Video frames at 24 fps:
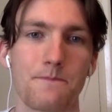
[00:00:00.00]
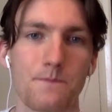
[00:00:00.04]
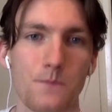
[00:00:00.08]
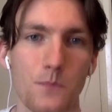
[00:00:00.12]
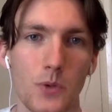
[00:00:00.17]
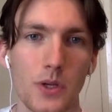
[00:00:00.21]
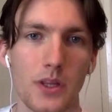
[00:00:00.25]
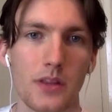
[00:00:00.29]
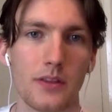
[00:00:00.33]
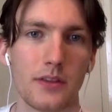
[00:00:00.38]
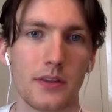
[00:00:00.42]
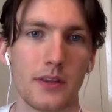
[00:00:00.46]

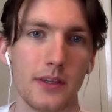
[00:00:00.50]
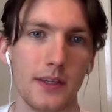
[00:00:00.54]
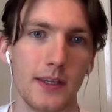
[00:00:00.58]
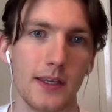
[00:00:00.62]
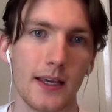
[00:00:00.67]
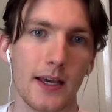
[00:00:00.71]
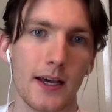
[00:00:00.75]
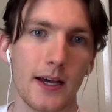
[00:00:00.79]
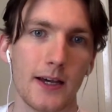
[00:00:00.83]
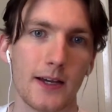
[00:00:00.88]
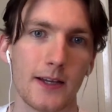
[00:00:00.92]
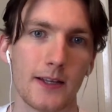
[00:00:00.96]
with
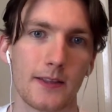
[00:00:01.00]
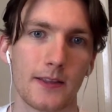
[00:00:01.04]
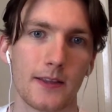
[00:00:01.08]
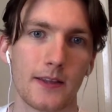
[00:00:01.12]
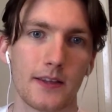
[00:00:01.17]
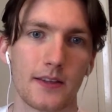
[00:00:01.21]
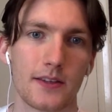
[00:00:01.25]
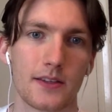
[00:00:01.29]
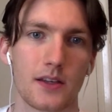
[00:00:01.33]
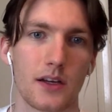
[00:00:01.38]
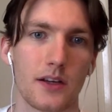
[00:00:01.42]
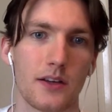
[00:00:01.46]
the
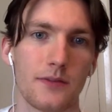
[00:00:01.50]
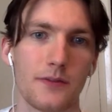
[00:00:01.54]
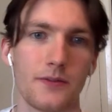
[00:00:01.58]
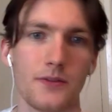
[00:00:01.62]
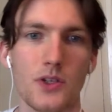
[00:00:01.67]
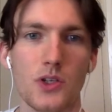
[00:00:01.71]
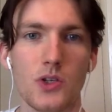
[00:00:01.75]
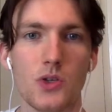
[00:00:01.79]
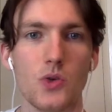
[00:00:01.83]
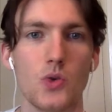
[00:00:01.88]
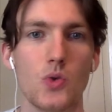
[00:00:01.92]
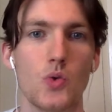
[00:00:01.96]
this kind of
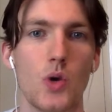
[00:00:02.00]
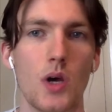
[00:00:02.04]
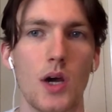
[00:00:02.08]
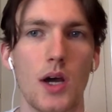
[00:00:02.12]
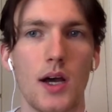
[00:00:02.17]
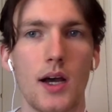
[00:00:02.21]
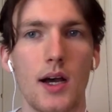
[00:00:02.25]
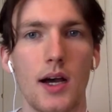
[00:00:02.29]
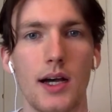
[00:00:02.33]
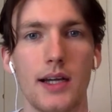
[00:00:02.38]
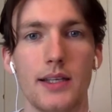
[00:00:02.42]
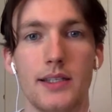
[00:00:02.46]
new
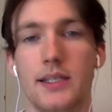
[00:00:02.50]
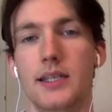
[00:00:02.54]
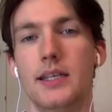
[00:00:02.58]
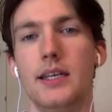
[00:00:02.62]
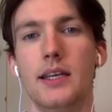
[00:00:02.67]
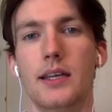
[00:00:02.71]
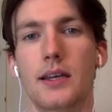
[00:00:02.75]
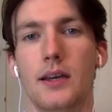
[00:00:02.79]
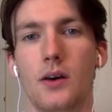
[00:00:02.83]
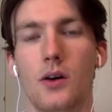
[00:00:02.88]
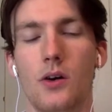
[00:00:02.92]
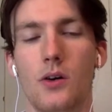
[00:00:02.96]

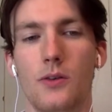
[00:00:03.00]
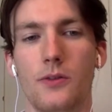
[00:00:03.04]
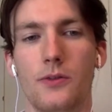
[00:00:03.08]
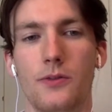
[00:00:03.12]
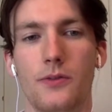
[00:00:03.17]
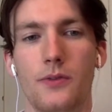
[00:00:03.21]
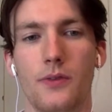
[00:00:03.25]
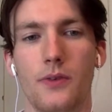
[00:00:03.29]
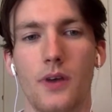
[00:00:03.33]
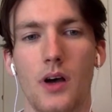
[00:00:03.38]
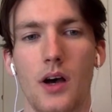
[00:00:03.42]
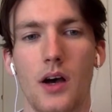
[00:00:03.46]
idea of
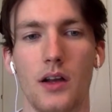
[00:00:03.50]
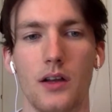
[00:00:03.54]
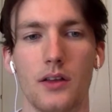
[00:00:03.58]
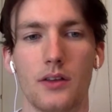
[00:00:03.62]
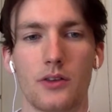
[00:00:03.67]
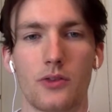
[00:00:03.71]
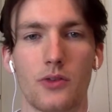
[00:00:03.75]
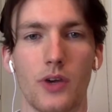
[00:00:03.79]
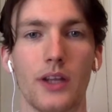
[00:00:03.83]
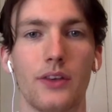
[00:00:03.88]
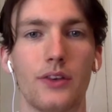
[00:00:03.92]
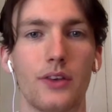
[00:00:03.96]

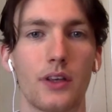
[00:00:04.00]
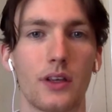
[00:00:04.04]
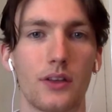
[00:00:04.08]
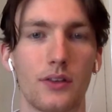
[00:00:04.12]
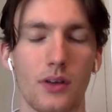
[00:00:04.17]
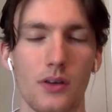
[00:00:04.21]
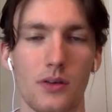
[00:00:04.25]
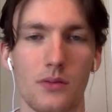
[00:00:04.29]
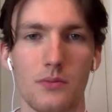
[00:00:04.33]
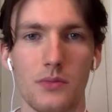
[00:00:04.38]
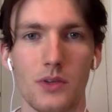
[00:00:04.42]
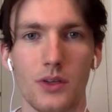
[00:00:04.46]
Ireland creating its
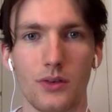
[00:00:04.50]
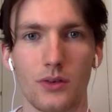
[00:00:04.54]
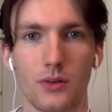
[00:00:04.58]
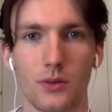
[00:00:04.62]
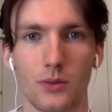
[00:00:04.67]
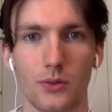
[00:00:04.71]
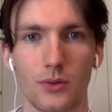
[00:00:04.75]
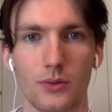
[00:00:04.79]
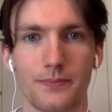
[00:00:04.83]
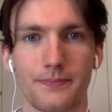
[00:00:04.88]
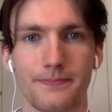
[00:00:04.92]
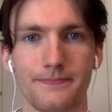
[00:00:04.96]
own
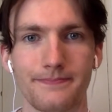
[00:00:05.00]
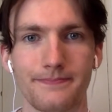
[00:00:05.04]
musicals.